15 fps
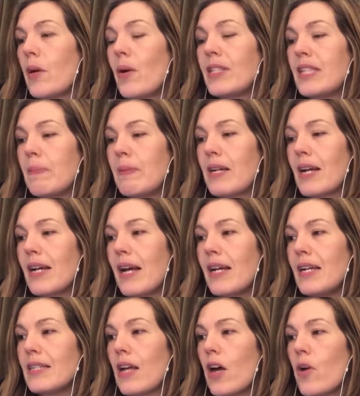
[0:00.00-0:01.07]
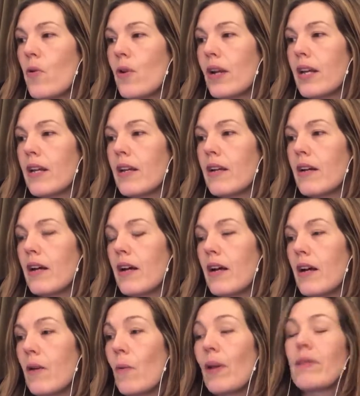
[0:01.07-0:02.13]
DPIA is only,
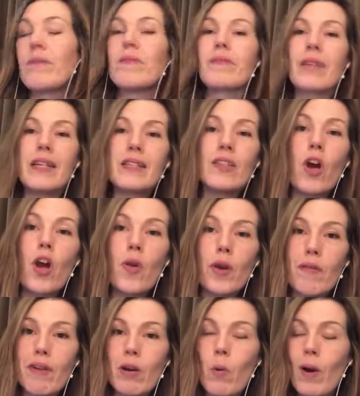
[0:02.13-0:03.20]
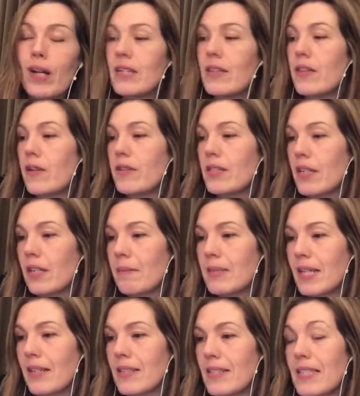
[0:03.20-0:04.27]
it's not only required in those
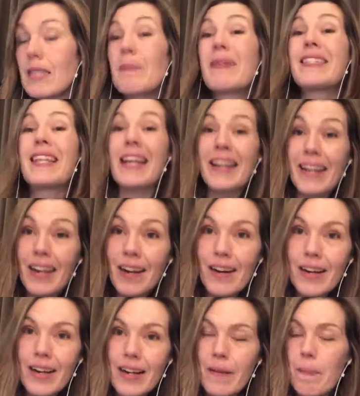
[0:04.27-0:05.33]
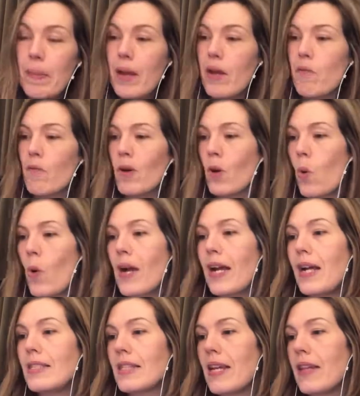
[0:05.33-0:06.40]
circumstances, it's particularly
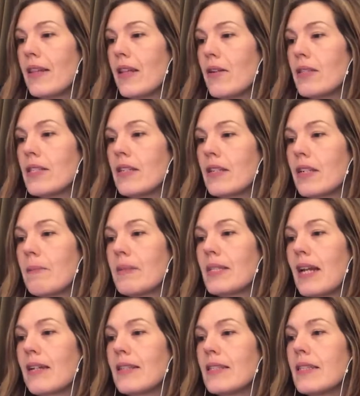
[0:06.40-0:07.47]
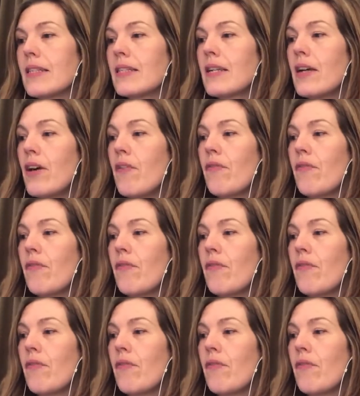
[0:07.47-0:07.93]
required in those circumstances.